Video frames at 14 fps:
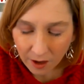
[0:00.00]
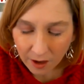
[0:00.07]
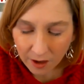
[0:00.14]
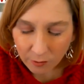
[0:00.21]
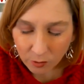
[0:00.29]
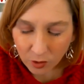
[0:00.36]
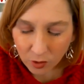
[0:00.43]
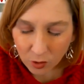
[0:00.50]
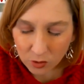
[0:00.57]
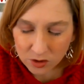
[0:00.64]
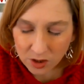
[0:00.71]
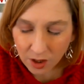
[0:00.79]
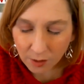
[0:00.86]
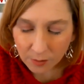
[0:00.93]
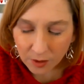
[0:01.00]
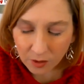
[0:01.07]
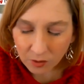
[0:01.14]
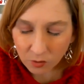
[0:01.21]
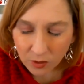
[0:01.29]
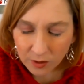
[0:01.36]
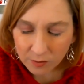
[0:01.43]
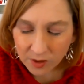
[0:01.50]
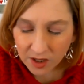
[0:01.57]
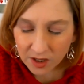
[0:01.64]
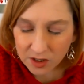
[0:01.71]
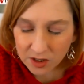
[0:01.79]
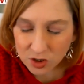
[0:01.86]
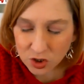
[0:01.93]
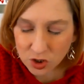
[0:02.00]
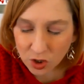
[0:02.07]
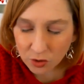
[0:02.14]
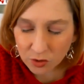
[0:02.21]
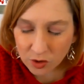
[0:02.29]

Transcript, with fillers: I will hold it up in one minute and show